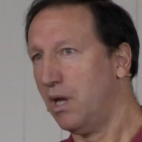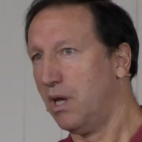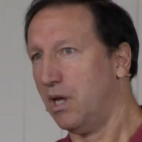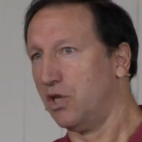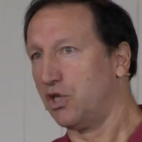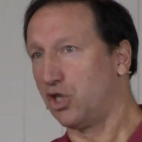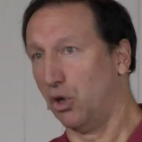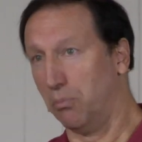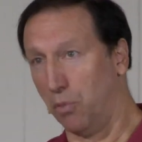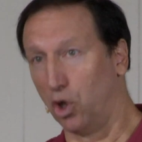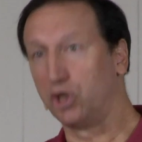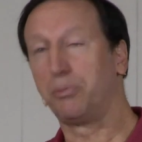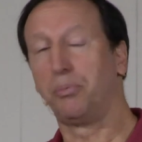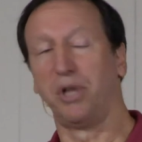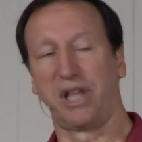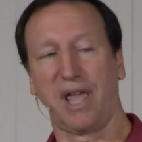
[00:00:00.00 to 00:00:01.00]
So
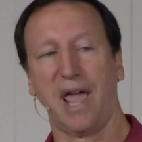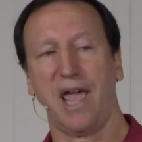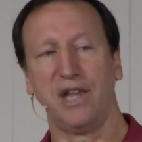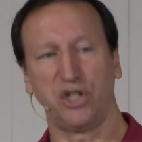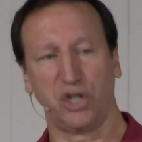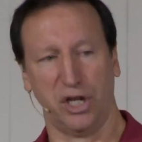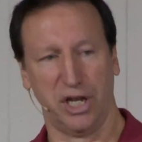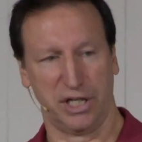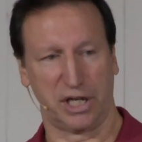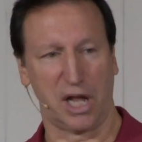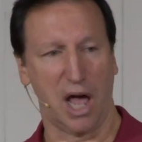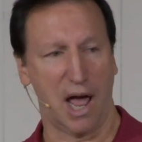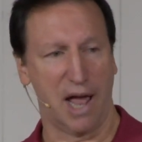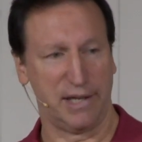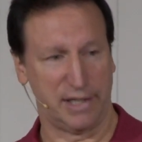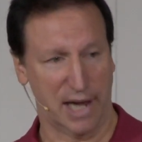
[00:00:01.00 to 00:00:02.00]
multiplication is
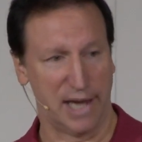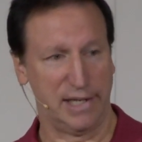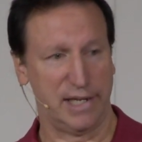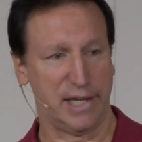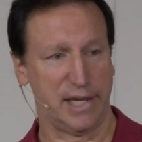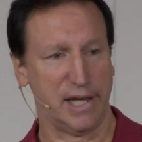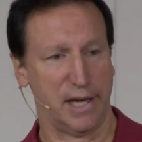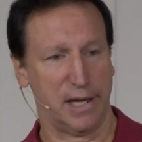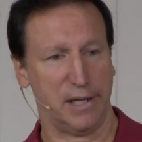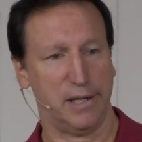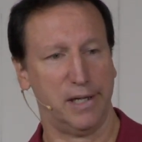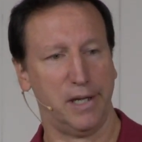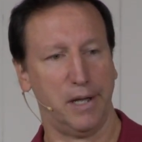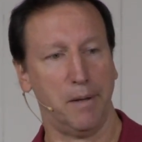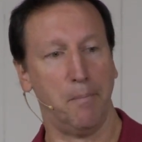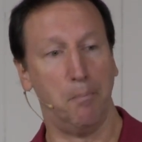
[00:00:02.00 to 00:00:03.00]
God's idea,
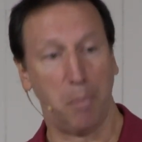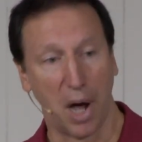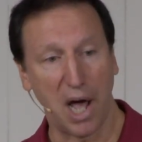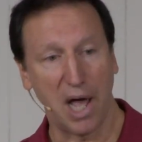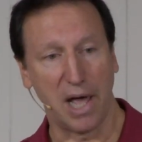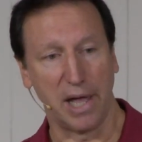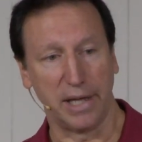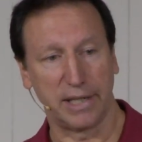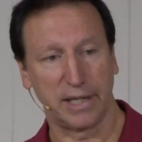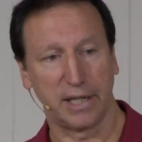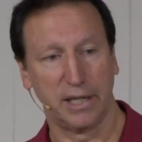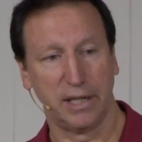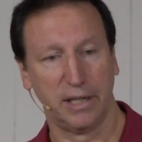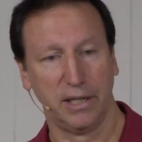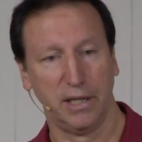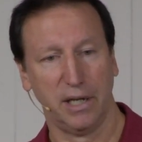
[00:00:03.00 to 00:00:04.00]
but
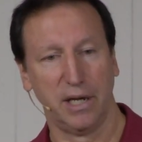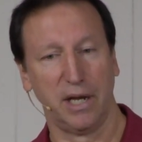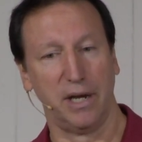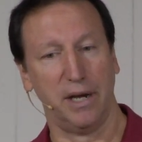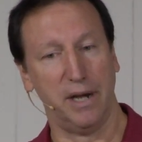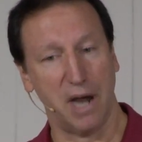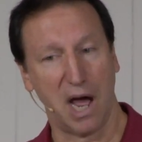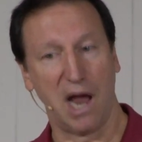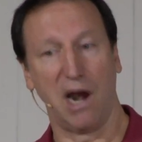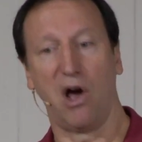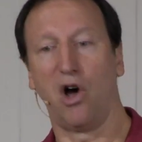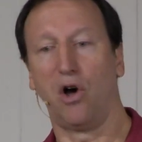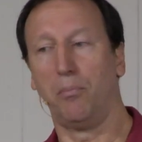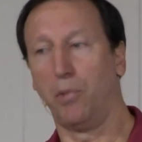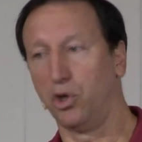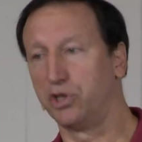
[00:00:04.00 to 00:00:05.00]
not
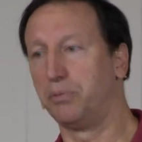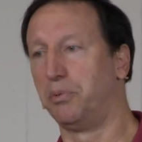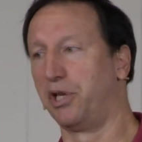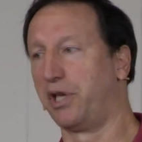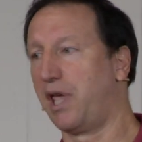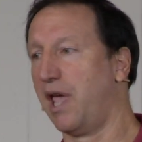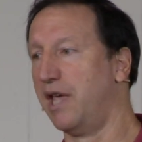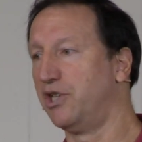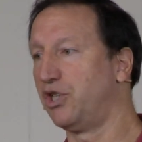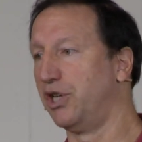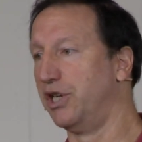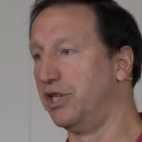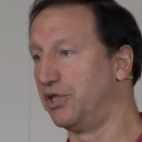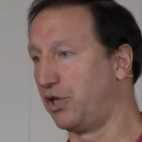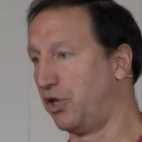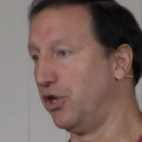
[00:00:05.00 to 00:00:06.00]
all multiplication
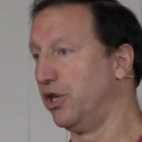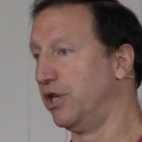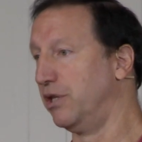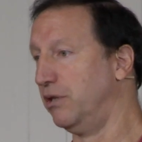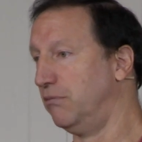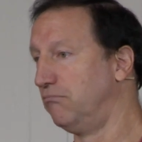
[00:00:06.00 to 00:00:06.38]
is good.